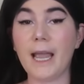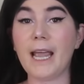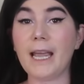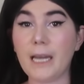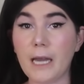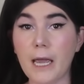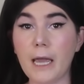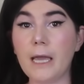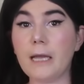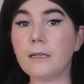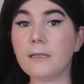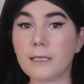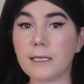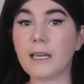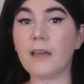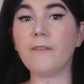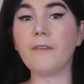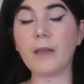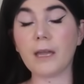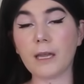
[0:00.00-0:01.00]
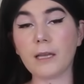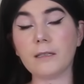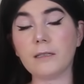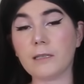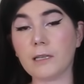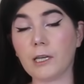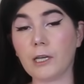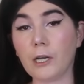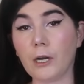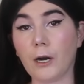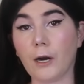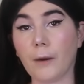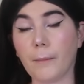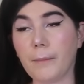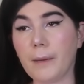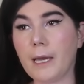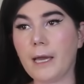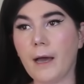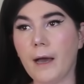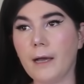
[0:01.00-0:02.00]
it is giving insecure,
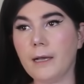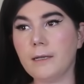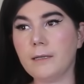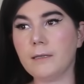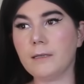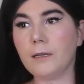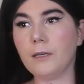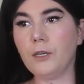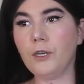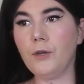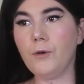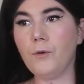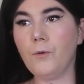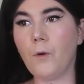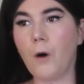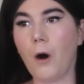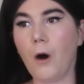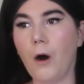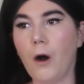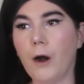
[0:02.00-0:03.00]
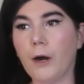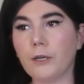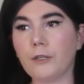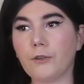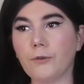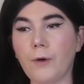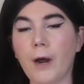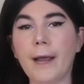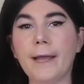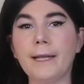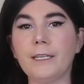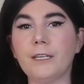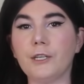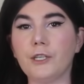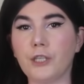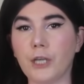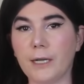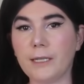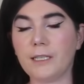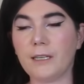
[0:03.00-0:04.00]
because you are trying to
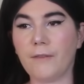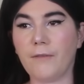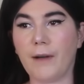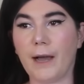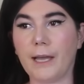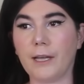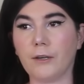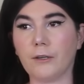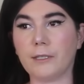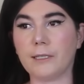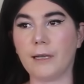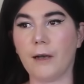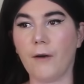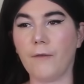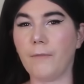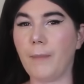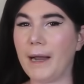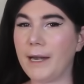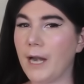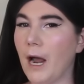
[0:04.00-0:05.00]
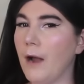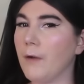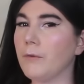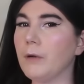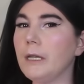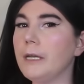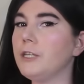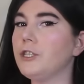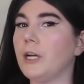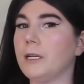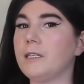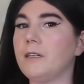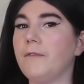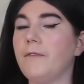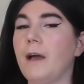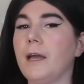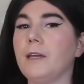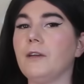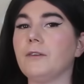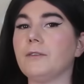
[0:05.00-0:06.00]
justify yourself by not really
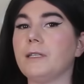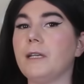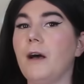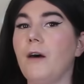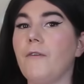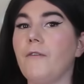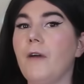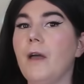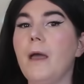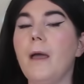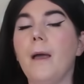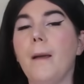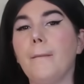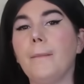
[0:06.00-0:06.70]
justifying yourself,